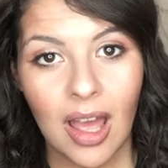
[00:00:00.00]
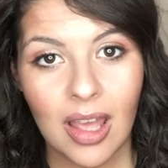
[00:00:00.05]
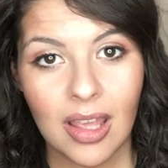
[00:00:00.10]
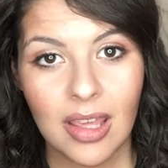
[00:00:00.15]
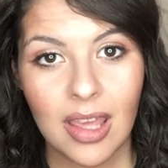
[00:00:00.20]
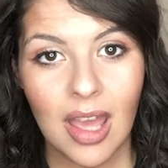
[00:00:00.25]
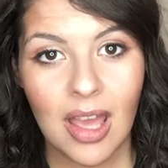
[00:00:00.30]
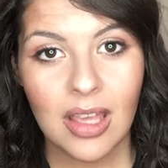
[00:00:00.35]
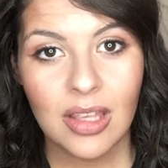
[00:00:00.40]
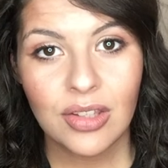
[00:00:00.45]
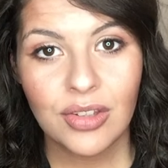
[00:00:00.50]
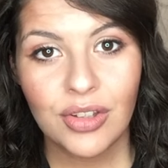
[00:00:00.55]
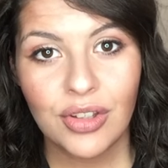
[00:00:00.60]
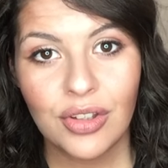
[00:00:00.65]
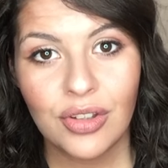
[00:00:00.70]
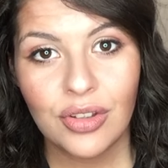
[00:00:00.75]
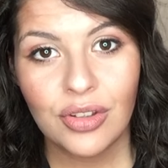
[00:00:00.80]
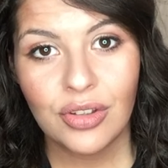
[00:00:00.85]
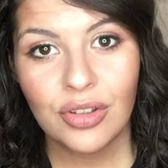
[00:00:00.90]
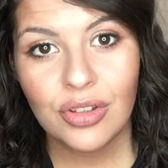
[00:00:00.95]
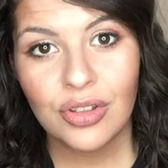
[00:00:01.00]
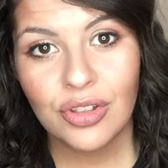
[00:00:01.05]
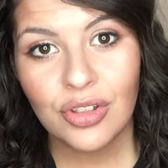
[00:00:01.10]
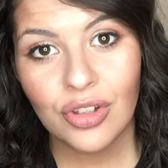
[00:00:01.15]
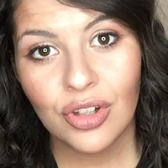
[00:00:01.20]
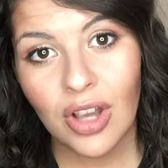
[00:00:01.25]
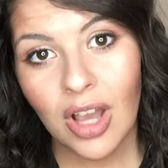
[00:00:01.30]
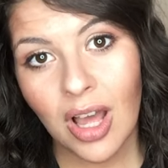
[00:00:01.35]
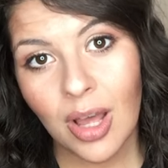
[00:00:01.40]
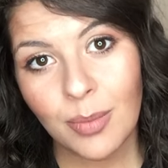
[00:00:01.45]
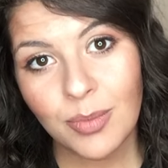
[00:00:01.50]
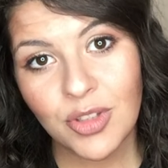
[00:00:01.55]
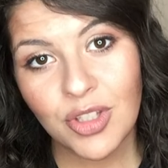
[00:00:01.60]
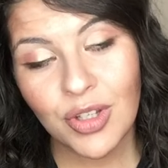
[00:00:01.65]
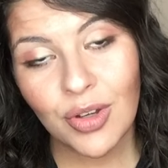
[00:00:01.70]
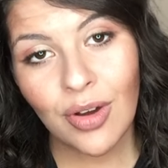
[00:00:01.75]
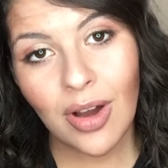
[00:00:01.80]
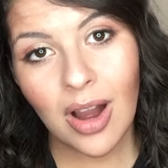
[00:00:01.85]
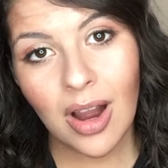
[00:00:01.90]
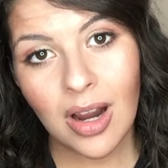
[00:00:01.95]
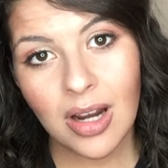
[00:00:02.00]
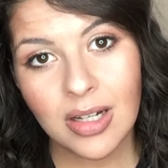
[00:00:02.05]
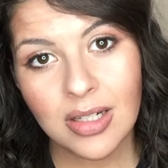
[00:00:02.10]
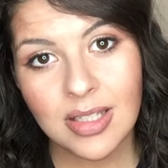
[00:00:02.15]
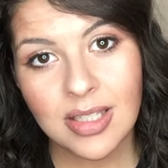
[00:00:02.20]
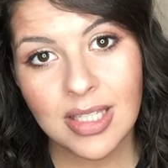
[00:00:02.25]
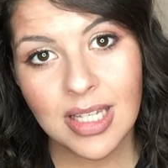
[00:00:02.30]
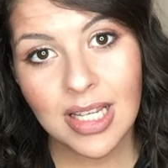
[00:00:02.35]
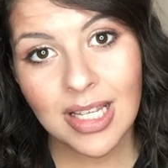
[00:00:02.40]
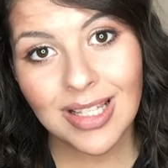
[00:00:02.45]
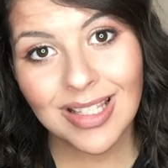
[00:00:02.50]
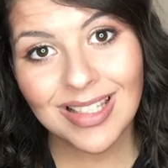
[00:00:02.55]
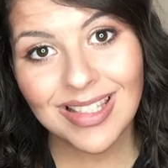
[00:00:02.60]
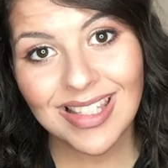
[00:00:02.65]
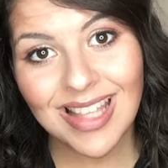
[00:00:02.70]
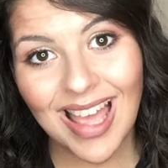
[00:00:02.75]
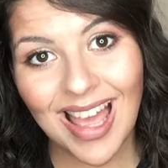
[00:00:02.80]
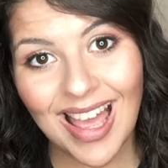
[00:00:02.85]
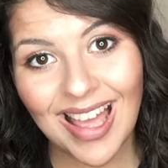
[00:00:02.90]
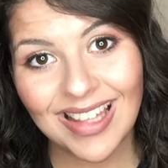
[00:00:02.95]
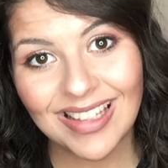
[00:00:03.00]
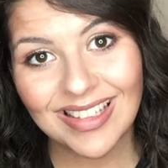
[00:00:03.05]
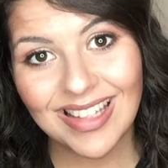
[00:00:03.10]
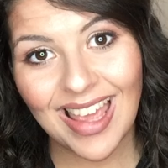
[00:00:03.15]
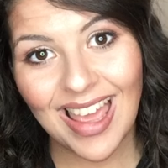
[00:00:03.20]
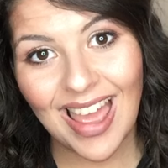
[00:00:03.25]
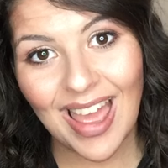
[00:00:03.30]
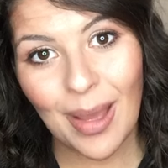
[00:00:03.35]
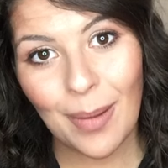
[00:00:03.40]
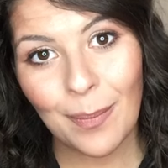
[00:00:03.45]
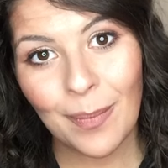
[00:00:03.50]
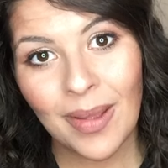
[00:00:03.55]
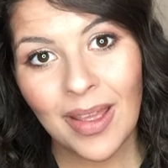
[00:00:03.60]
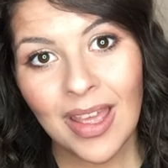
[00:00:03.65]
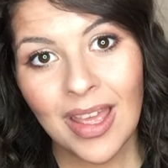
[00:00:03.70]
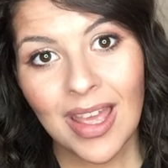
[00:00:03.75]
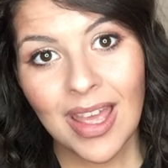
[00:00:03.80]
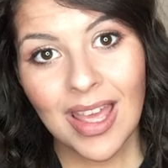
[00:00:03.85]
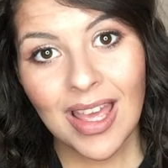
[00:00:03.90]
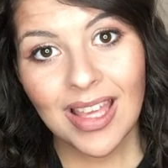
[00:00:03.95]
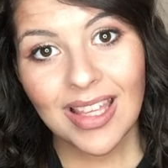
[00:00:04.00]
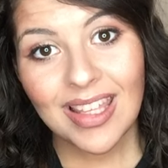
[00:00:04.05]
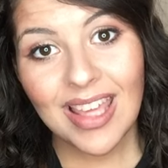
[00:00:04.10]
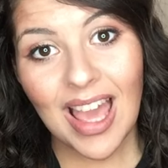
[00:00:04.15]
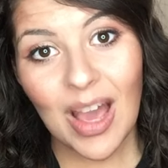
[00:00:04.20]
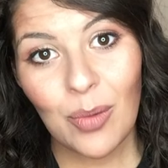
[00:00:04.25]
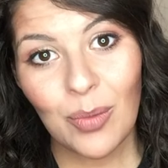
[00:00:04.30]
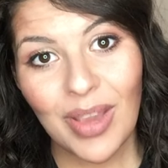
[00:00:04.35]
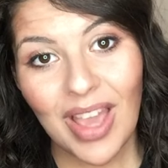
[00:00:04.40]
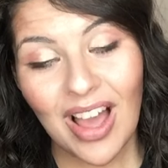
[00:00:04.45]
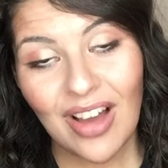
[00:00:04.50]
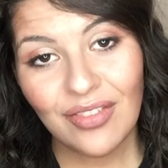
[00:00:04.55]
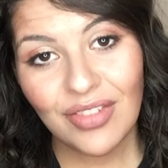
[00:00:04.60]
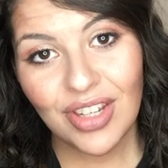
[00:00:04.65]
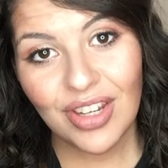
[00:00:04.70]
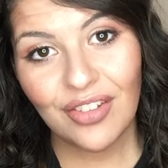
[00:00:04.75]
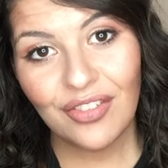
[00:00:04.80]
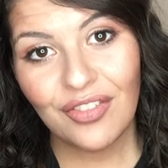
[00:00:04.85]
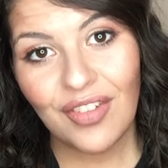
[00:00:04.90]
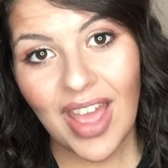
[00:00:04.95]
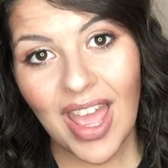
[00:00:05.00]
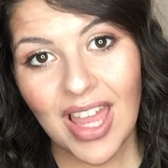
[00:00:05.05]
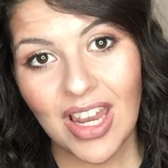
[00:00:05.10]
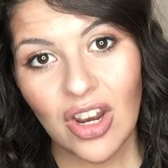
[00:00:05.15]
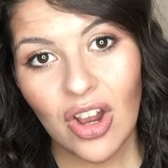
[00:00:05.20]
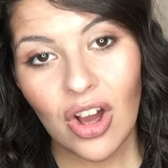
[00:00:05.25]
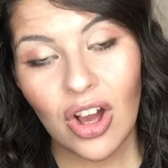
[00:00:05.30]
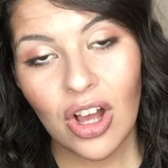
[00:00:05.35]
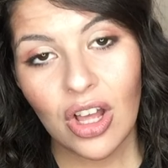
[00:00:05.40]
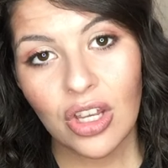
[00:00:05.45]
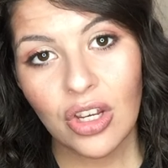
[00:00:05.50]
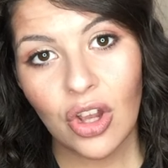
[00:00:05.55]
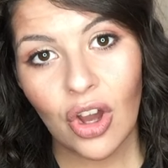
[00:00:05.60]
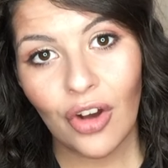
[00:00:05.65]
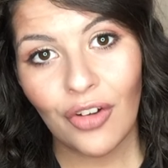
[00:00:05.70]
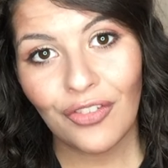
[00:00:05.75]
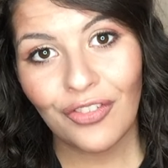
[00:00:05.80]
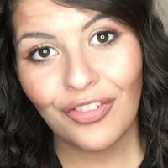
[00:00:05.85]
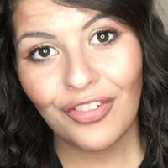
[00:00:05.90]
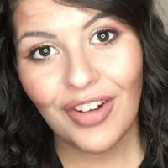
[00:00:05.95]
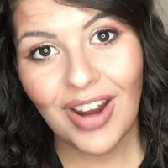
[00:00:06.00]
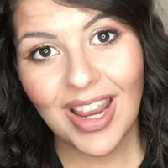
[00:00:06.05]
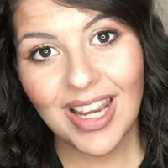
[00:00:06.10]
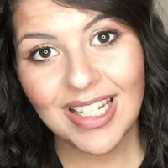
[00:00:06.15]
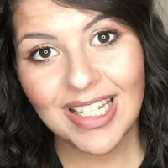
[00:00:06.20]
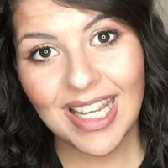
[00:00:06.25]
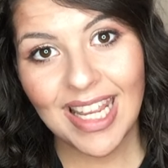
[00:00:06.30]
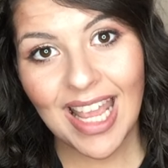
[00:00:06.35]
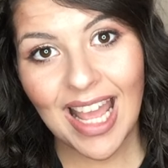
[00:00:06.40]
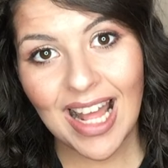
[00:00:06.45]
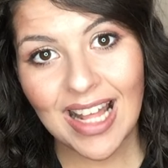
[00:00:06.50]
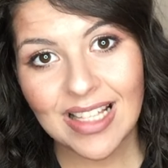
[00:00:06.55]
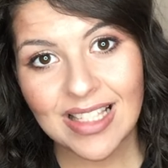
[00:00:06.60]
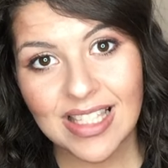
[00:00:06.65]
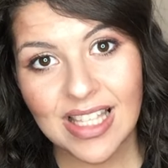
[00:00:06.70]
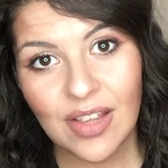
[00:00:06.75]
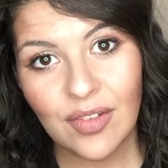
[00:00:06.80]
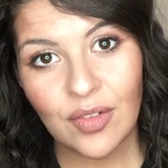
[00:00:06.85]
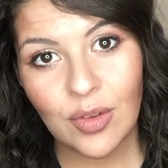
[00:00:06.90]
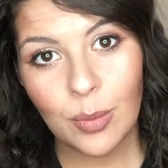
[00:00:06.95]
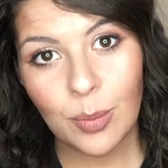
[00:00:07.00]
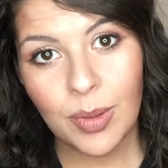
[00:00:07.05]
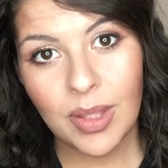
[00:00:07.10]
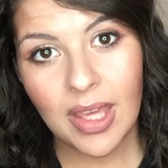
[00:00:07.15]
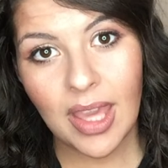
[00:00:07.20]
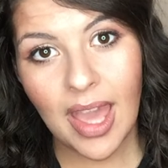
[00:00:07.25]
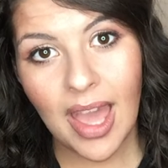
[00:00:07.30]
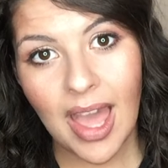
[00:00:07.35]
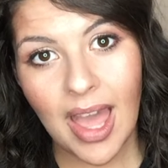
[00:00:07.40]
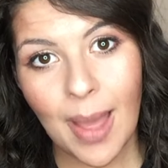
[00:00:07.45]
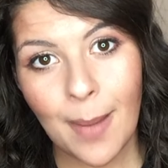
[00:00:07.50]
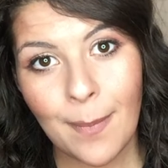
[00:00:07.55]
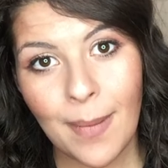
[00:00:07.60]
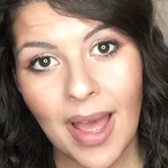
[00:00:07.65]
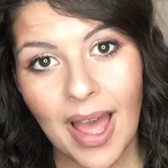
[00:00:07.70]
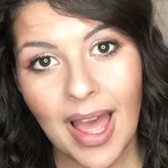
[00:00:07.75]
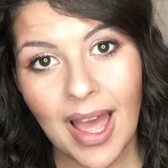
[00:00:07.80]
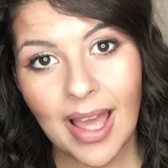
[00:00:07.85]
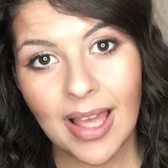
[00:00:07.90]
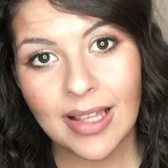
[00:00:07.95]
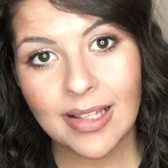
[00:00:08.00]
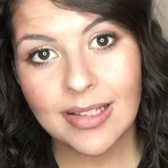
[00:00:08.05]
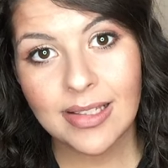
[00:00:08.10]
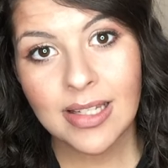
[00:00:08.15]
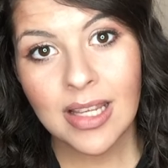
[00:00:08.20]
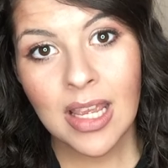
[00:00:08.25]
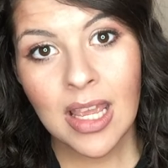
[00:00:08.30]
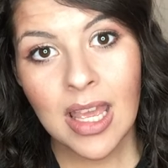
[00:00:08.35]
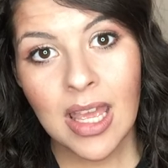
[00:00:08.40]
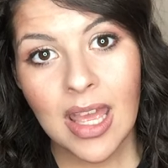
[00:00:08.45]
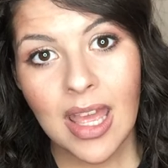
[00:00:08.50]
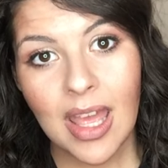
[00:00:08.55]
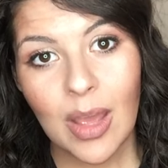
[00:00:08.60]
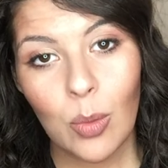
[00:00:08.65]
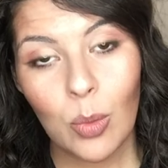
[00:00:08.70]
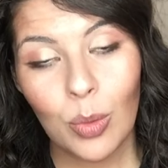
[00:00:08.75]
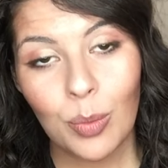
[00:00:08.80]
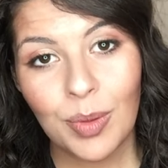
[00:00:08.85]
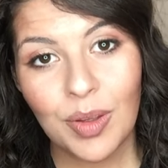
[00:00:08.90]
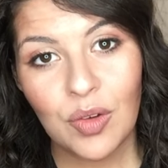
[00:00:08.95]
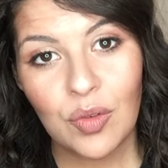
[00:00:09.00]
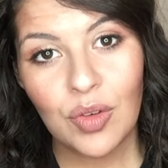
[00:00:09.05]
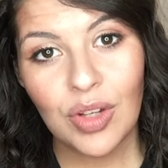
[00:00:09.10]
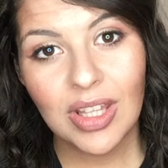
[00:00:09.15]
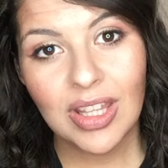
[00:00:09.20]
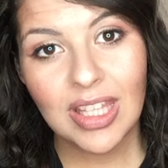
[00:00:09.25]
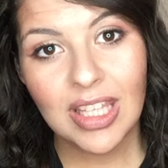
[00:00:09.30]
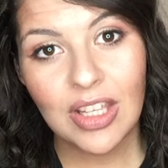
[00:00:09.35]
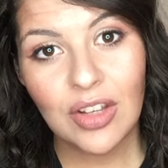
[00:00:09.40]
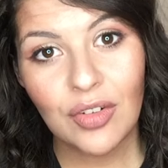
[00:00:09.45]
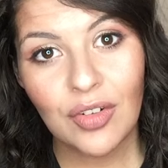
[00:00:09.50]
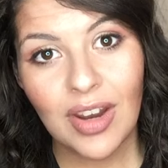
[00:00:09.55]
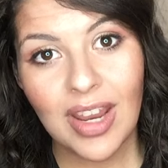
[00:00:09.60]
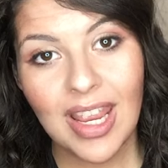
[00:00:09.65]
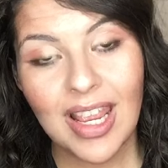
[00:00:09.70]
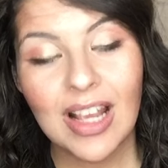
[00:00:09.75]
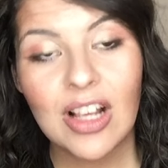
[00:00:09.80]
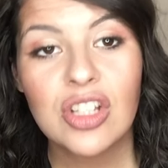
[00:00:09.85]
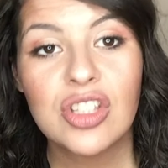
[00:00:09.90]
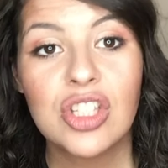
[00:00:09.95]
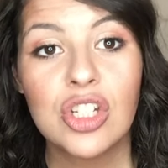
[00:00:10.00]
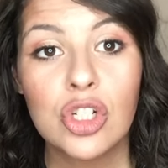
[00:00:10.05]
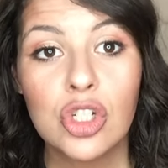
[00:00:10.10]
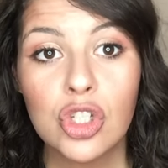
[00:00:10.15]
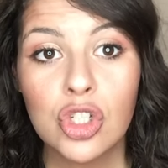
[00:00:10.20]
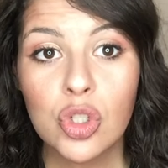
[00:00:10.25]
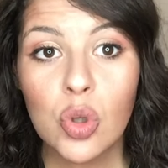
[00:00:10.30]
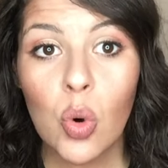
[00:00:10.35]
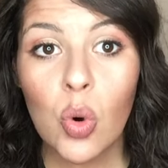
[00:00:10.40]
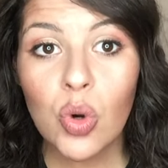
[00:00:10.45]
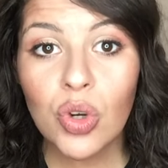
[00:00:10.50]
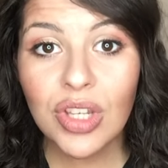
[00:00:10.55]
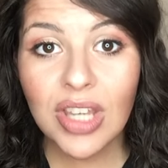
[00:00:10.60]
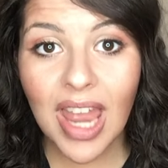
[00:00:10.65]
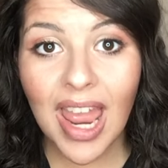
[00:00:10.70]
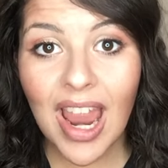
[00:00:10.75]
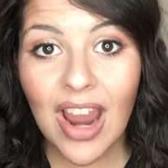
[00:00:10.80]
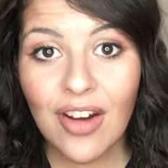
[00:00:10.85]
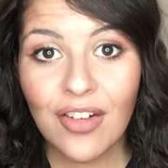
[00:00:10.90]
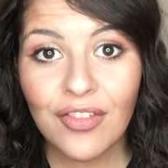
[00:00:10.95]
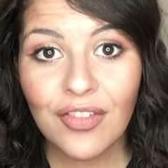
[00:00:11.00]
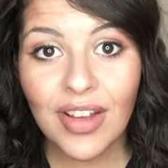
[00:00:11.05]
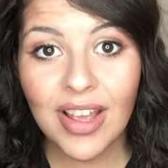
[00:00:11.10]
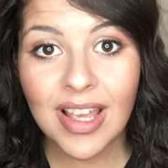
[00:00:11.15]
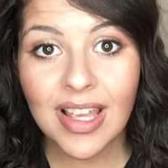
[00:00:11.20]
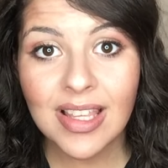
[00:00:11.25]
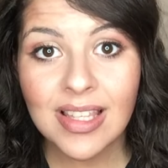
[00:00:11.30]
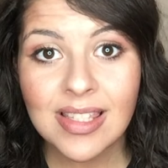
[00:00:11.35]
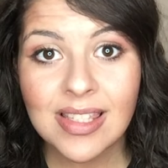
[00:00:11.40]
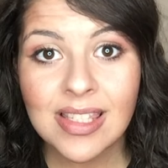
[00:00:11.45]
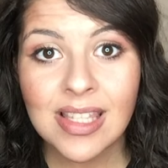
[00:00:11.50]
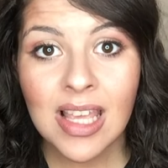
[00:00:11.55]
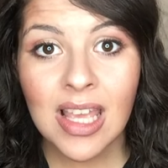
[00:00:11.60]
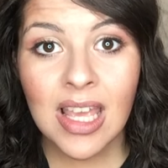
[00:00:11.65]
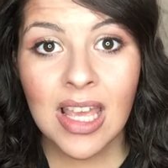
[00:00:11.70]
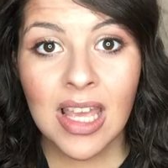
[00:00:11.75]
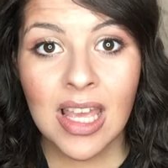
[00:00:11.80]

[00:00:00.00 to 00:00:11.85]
you should come to our sales, and we have an event on Friday at 7 p.m. and it will be really great, because they're so nervous.